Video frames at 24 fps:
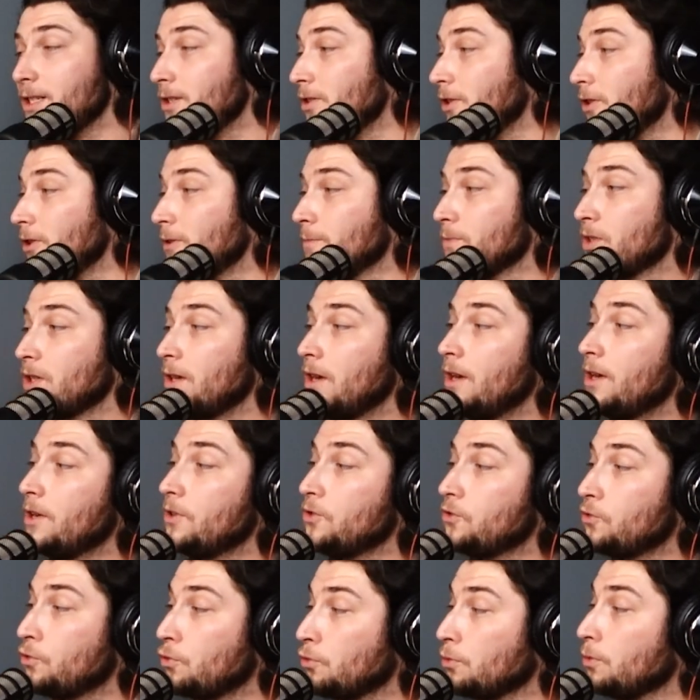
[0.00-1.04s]
terms
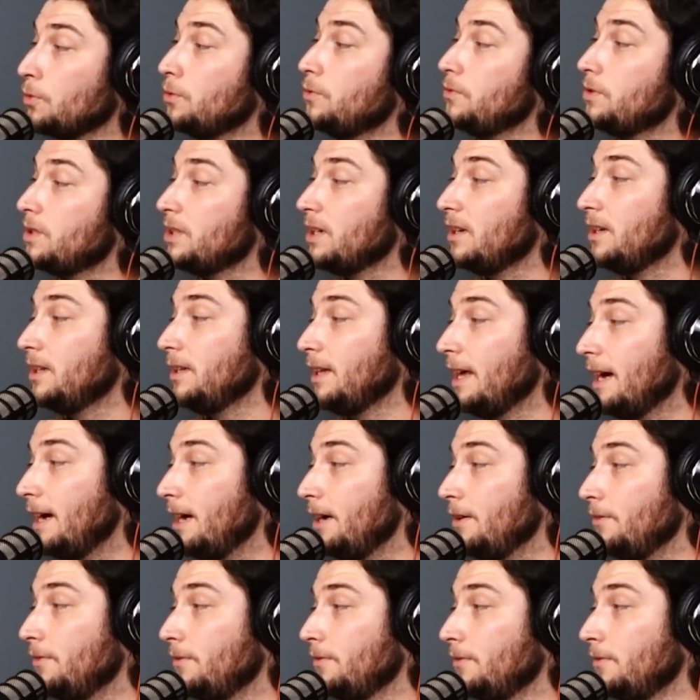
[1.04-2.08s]
true to
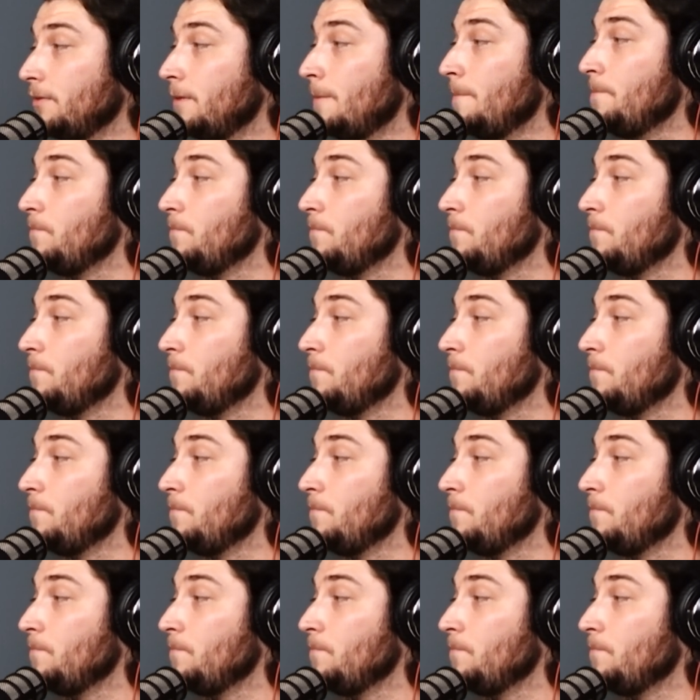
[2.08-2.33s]
life